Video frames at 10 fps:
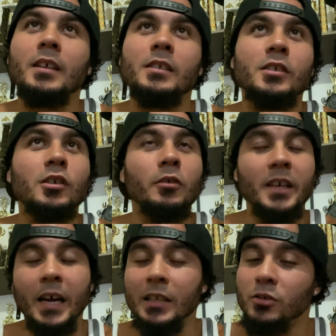So
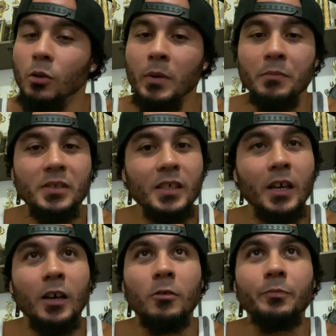yeah, I tore my
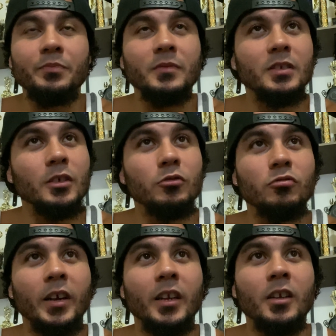MCL, still
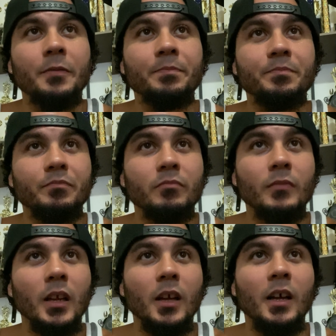training.
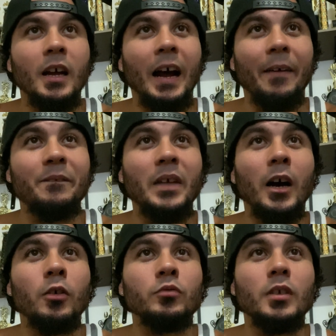I
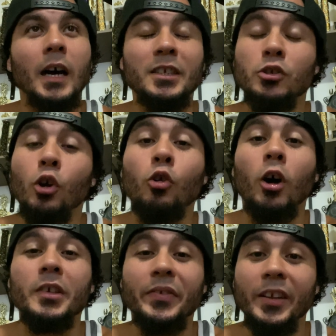saw
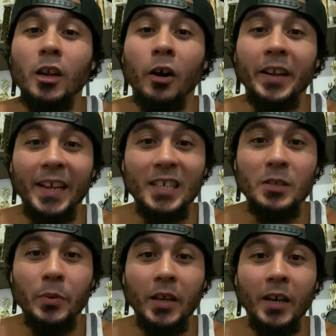CrossFit on
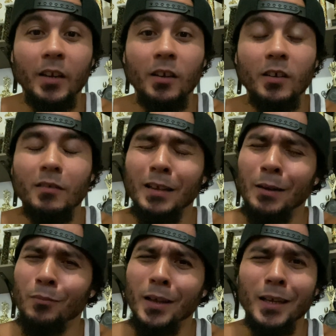ESPN, and
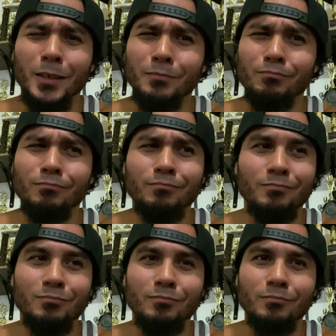I'm like,
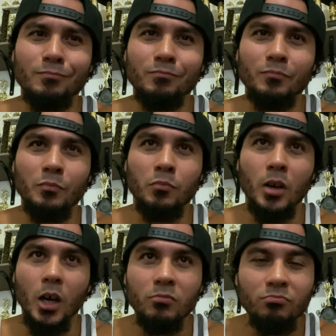
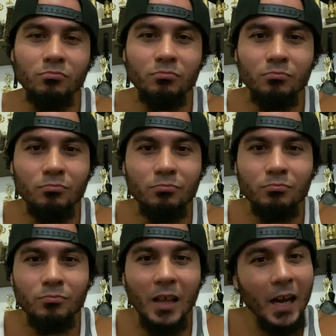bruh,
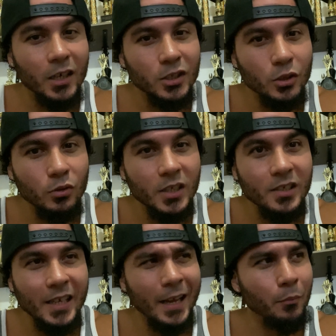I could do this.
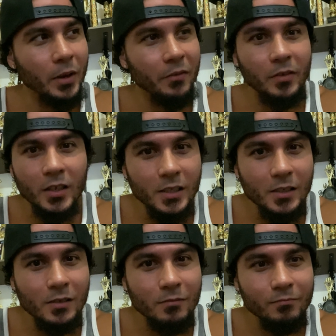They getting paid for
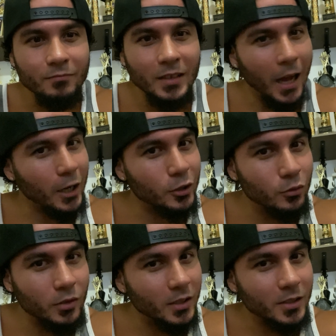this? I could
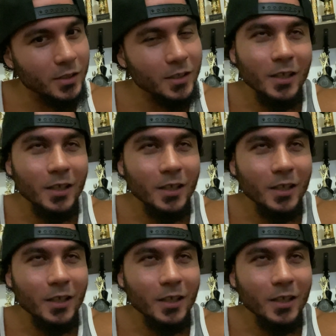do this.